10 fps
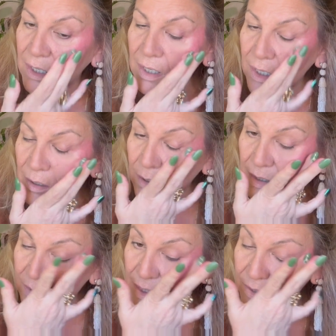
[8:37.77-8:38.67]

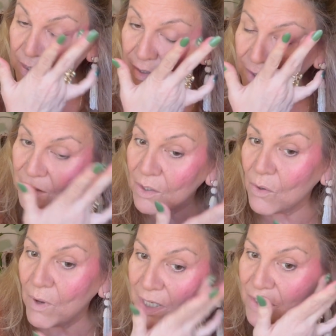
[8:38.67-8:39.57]
it doesn't look
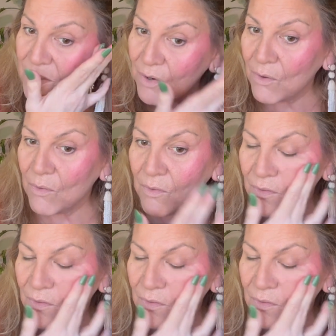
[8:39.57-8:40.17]
quite so